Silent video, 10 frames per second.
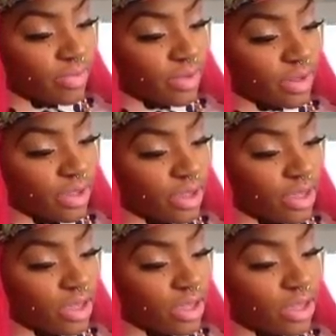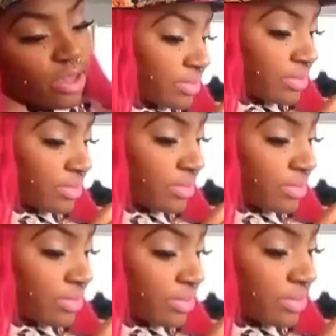
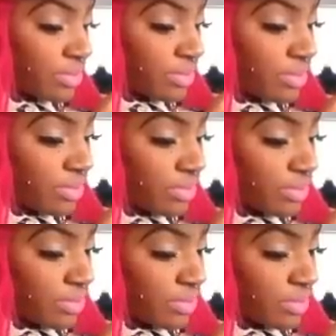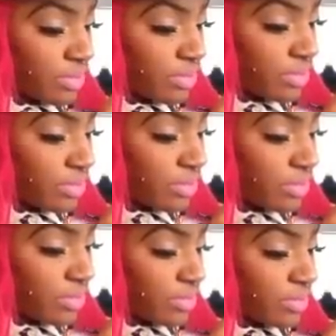
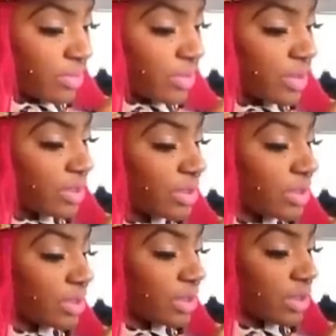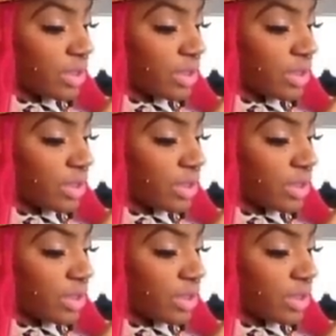No one is speaking in this clip.